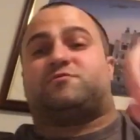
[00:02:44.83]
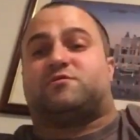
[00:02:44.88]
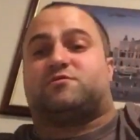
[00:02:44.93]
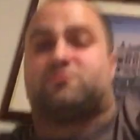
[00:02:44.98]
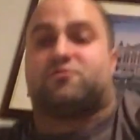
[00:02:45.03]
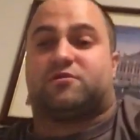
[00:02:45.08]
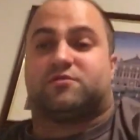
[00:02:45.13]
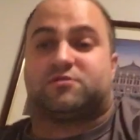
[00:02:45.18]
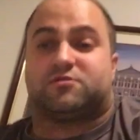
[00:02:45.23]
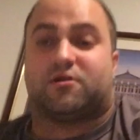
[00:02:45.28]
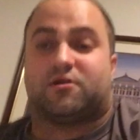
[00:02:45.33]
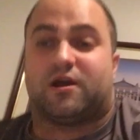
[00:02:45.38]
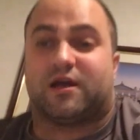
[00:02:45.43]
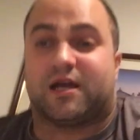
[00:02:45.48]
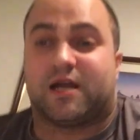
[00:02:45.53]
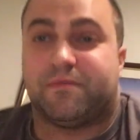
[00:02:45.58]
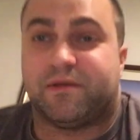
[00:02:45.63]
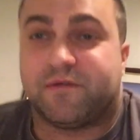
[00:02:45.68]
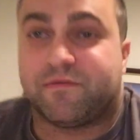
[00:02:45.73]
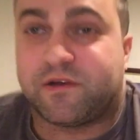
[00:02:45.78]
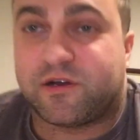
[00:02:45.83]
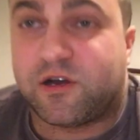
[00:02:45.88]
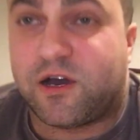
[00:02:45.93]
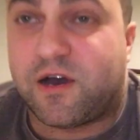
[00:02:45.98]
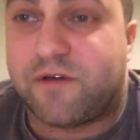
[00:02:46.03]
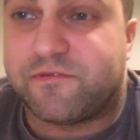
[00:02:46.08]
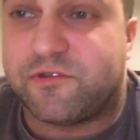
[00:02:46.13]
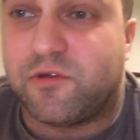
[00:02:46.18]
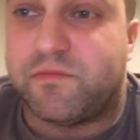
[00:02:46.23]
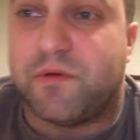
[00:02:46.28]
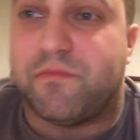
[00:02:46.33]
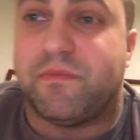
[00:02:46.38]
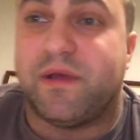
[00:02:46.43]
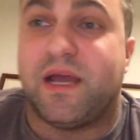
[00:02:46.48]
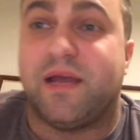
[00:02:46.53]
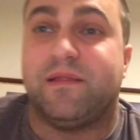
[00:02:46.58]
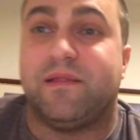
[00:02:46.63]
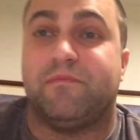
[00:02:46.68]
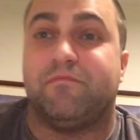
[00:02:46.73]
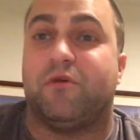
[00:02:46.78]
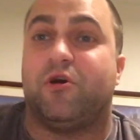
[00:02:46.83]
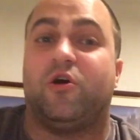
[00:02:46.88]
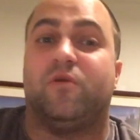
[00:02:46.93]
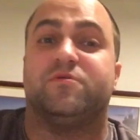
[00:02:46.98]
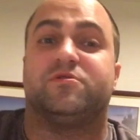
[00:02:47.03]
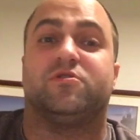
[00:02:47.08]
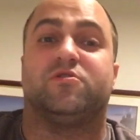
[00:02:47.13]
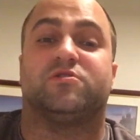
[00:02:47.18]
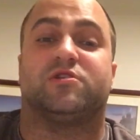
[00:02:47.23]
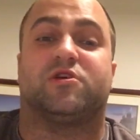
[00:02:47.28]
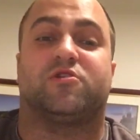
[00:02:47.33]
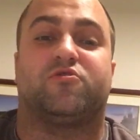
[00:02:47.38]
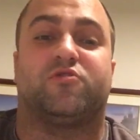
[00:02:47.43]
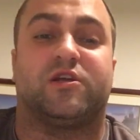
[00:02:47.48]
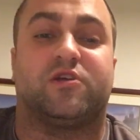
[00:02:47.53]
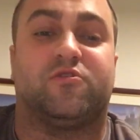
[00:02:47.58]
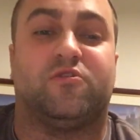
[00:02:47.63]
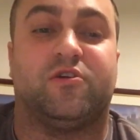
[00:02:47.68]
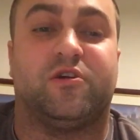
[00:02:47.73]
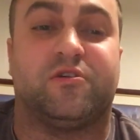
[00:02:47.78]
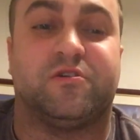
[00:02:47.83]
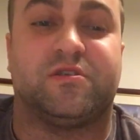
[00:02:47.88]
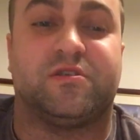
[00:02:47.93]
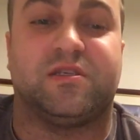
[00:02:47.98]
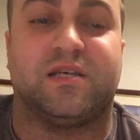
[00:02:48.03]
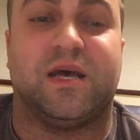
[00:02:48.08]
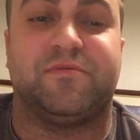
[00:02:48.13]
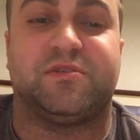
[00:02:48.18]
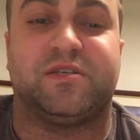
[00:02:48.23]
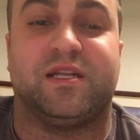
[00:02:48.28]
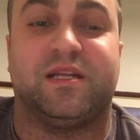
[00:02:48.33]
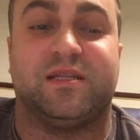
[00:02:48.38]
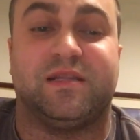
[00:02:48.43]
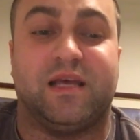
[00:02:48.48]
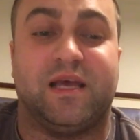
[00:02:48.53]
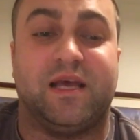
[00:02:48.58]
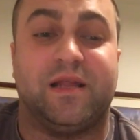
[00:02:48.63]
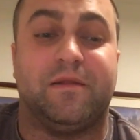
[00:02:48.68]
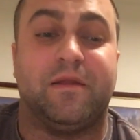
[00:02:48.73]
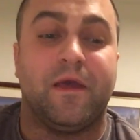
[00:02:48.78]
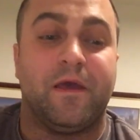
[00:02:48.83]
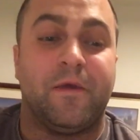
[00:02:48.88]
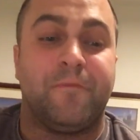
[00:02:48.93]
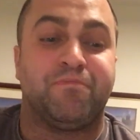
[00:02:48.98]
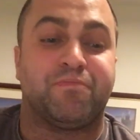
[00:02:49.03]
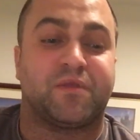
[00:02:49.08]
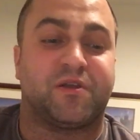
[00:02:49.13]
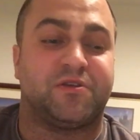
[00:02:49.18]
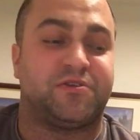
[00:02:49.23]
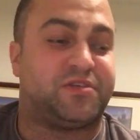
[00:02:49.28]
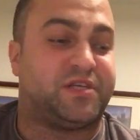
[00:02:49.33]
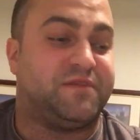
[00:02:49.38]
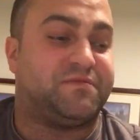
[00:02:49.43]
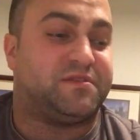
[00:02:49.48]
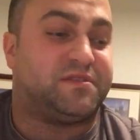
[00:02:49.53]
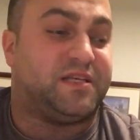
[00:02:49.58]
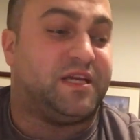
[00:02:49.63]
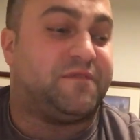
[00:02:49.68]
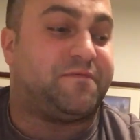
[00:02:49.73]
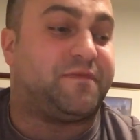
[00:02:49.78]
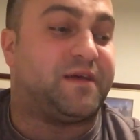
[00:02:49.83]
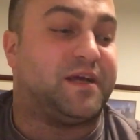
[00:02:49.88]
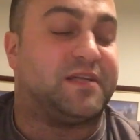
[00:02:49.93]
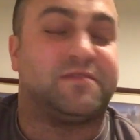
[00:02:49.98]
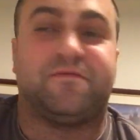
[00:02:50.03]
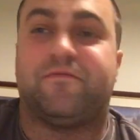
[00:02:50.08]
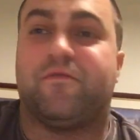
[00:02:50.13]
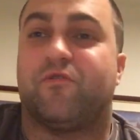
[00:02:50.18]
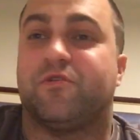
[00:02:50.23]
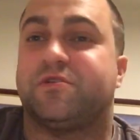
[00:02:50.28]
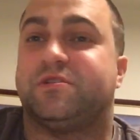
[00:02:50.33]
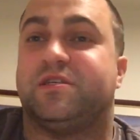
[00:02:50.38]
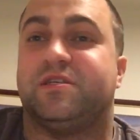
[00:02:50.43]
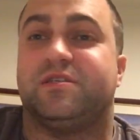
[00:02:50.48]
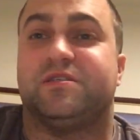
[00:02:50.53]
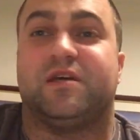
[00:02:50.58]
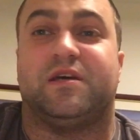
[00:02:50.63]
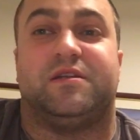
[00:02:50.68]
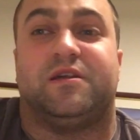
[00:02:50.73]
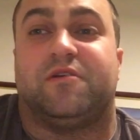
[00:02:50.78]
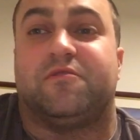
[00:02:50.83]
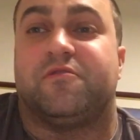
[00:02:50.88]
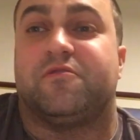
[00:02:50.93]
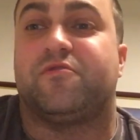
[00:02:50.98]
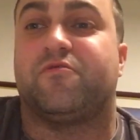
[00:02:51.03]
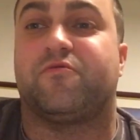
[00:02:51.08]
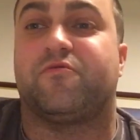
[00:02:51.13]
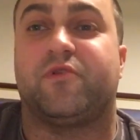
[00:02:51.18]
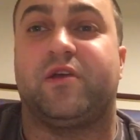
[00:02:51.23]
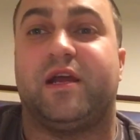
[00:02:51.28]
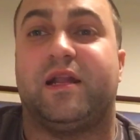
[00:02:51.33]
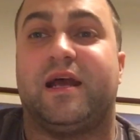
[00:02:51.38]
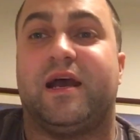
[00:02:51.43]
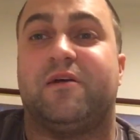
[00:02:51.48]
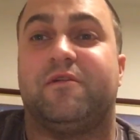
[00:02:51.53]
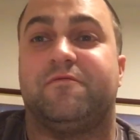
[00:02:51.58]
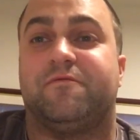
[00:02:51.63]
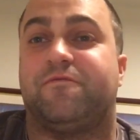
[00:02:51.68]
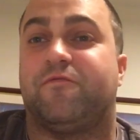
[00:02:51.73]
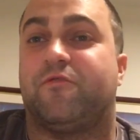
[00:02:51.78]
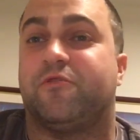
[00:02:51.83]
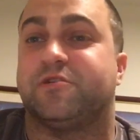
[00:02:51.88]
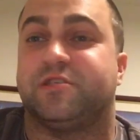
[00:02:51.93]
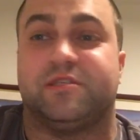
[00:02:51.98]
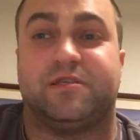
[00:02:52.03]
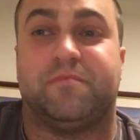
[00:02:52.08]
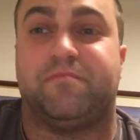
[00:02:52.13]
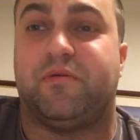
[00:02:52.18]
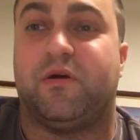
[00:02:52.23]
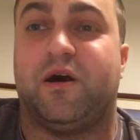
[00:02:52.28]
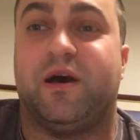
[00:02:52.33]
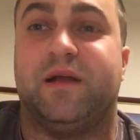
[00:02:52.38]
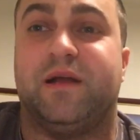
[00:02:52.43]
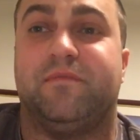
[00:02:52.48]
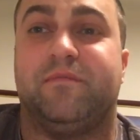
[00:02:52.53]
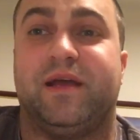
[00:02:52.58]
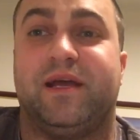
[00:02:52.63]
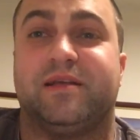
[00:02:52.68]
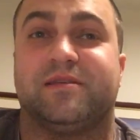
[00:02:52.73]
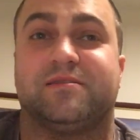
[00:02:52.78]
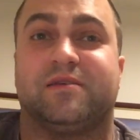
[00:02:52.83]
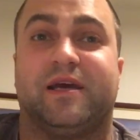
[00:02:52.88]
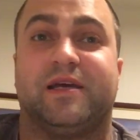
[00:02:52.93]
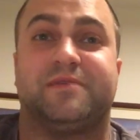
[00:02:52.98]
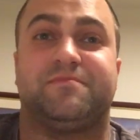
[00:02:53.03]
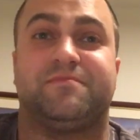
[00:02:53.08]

is throwing. Sorry, I got a bit of a cough, though. But, man, Mahomes throws a critical interception, and then Chiefs defense forces another 3-and-out and forces a punt, man. It's like,